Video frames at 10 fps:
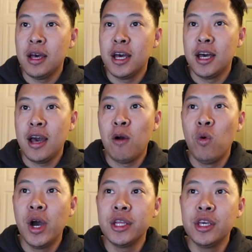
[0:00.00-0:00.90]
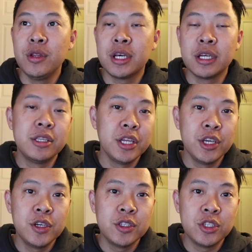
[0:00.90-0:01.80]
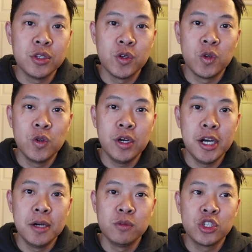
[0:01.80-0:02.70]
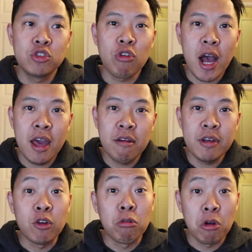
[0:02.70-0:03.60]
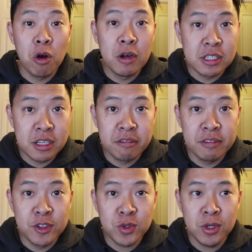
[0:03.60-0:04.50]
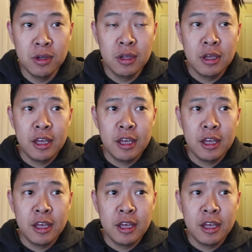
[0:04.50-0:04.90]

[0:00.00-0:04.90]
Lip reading: I want you to continue to strive and grow as an individual